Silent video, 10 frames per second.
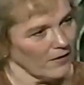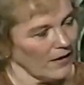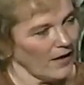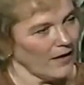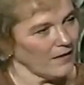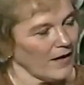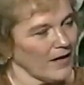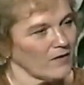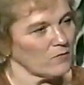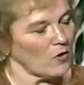uh -huh. and I
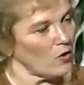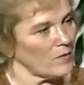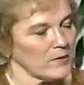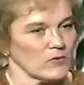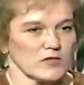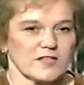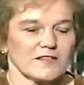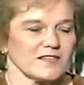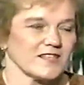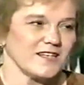have all my books
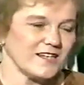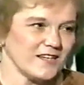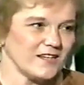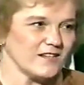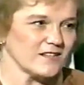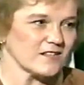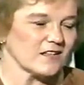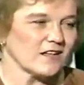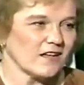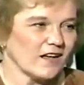on CDs,
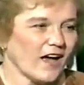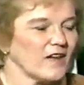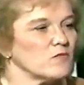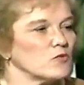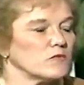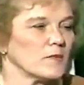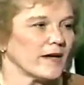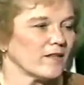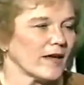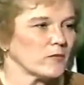I move
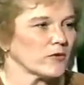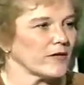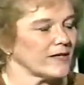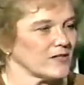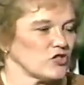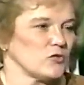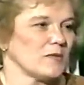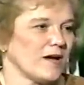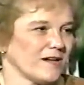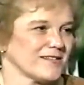my library in a
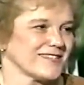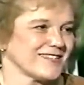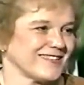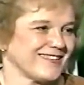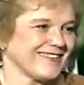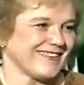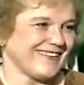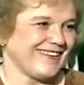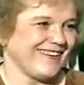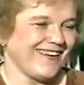shoebox. Wow.